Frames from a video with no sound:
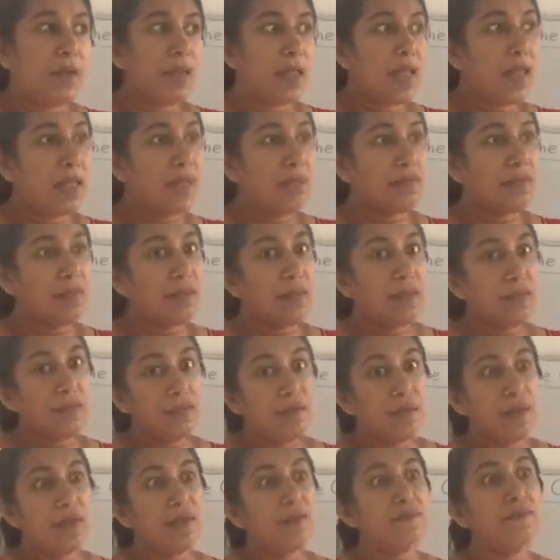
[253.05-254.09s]
and then
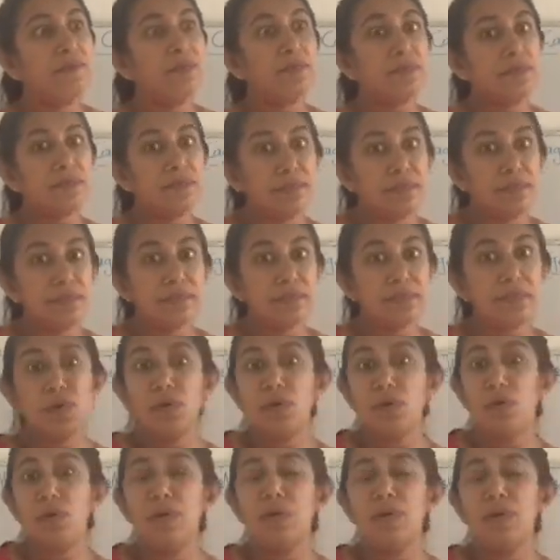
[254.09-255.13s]
they were
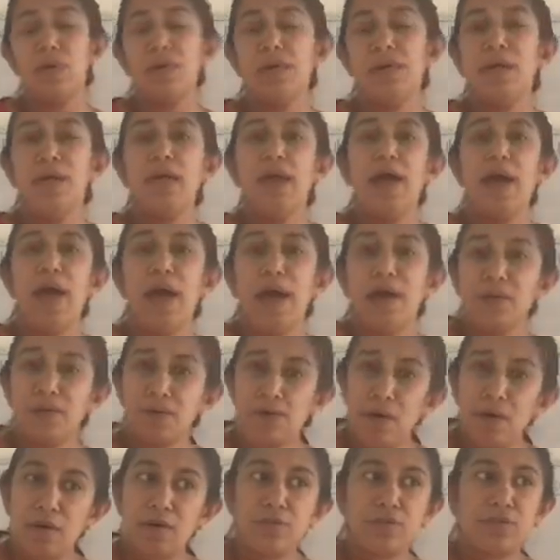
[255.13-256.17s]
sold at
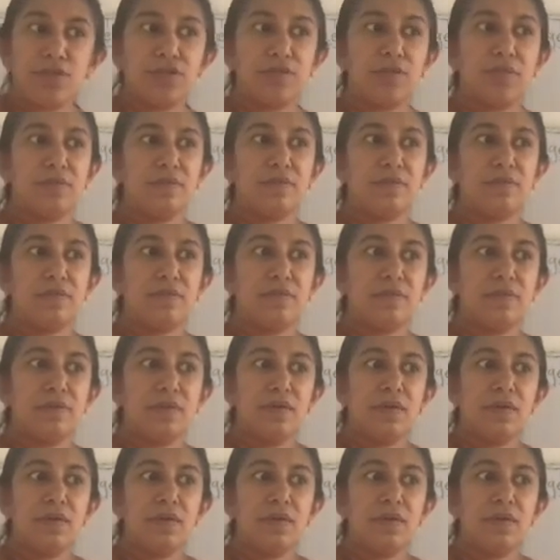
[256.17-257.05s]
auctions.